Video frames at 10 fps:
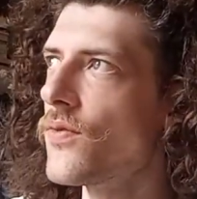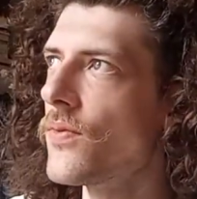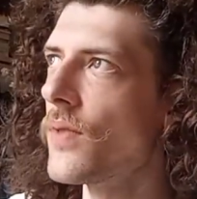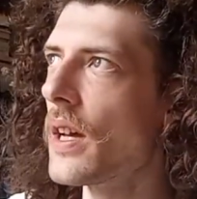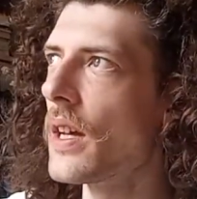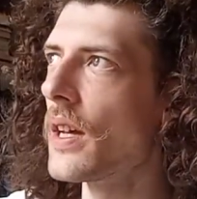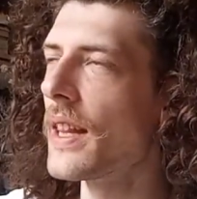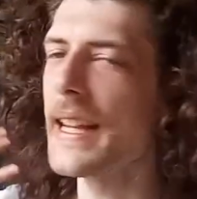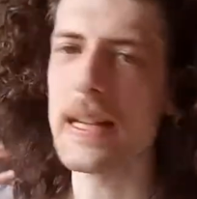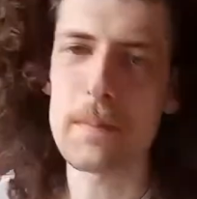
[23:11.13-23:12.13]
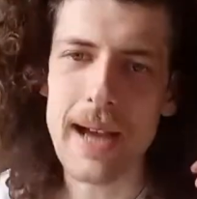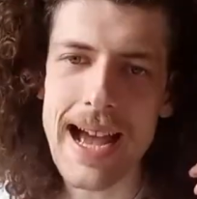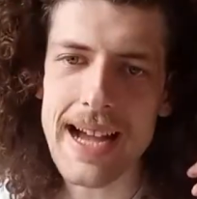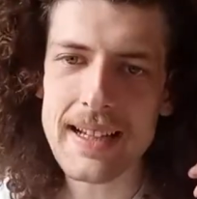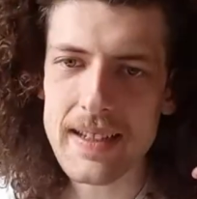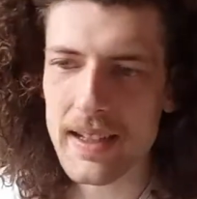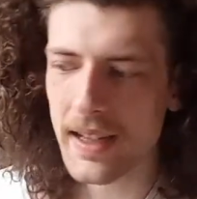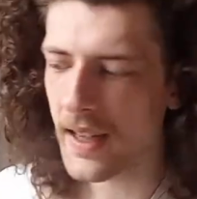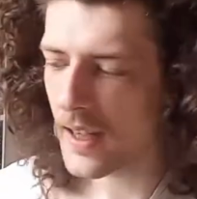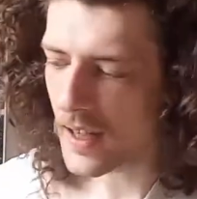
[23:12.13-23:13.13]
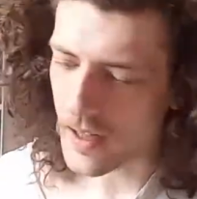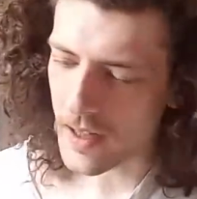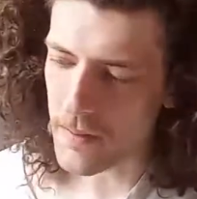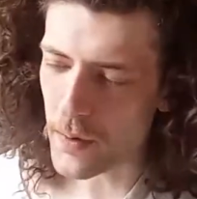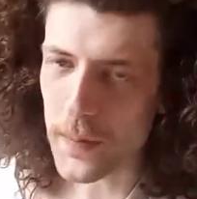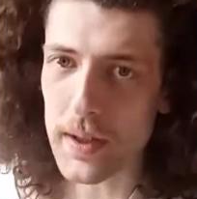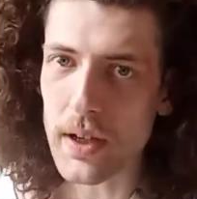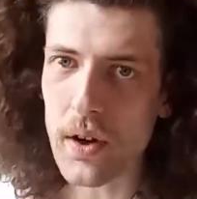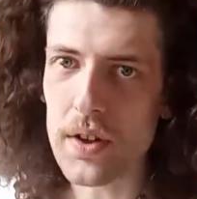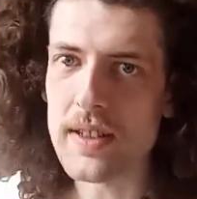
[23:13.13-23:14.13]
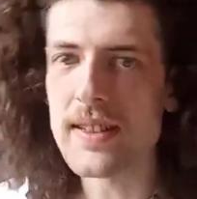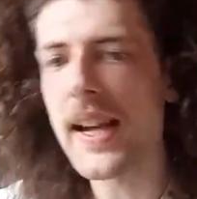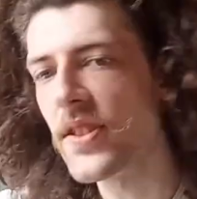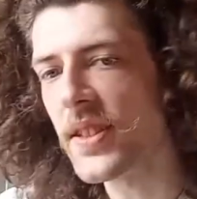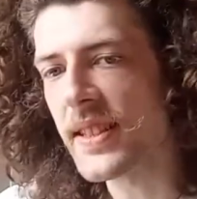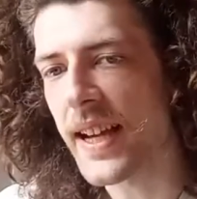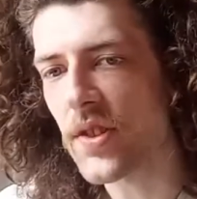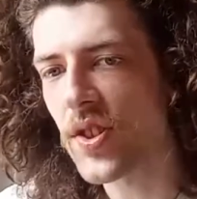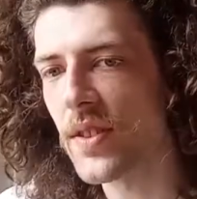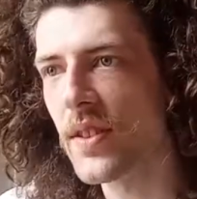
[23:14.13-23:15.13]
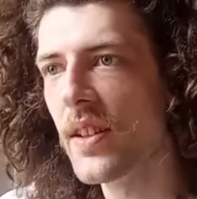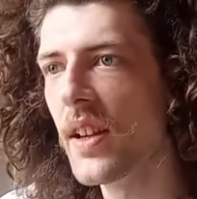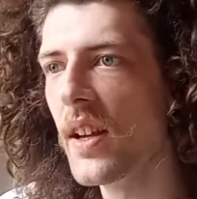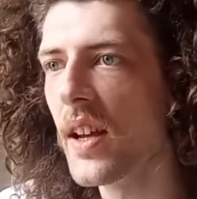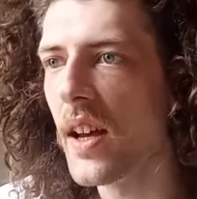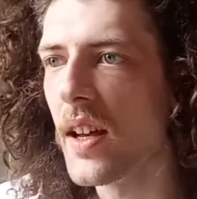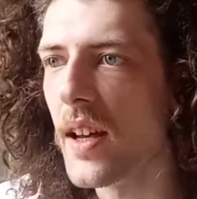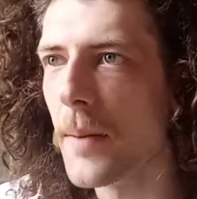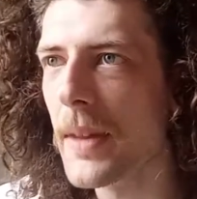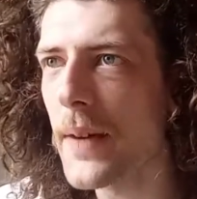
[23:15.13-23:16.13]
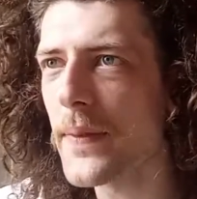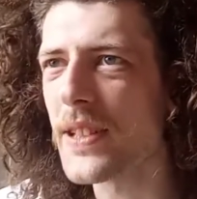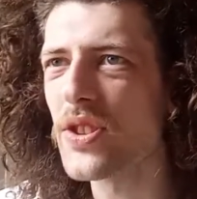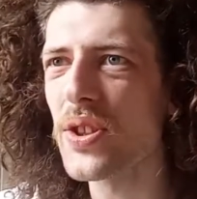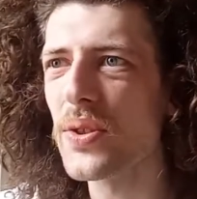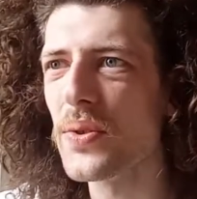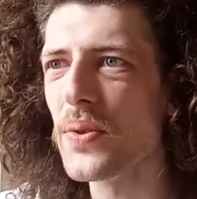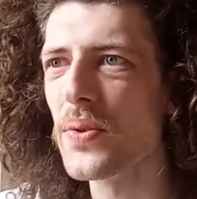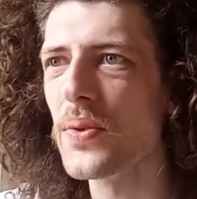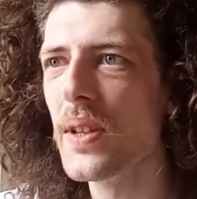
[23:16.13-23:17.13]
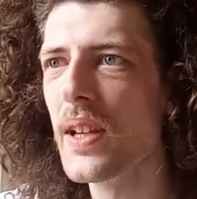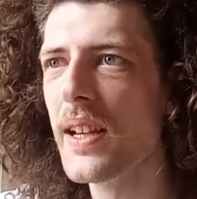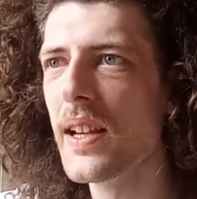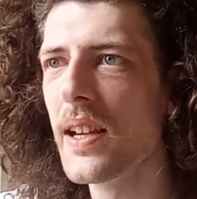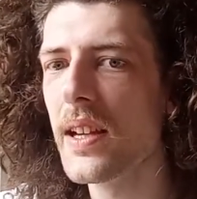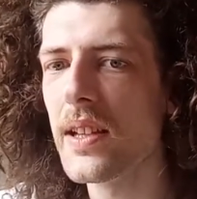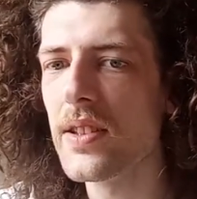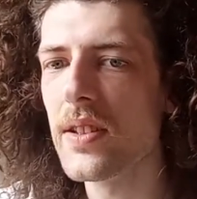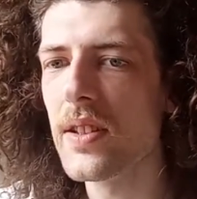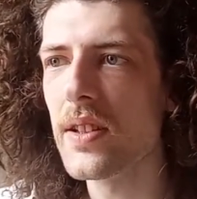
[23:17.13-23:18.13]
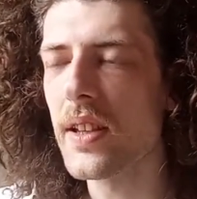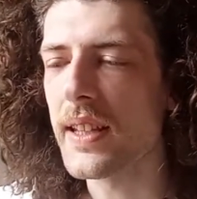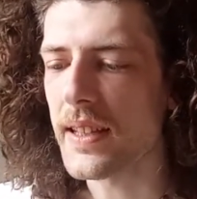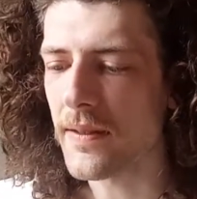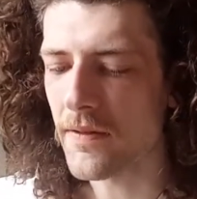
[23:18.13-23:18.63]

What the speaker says: laid back, with the odd intense section. Nothing too like